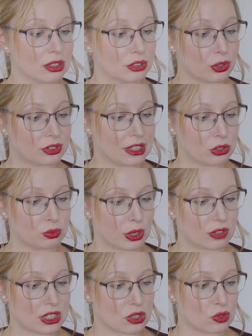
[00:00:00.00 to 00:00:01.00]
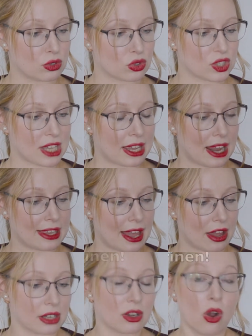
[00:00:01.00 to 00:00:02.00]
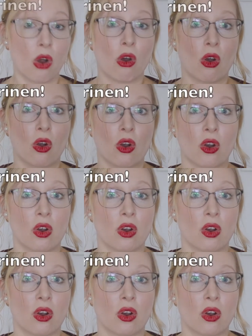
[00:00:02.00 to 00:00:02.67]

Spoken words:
Vuotteen ympäröivissä syvyyksissä elää jaaha.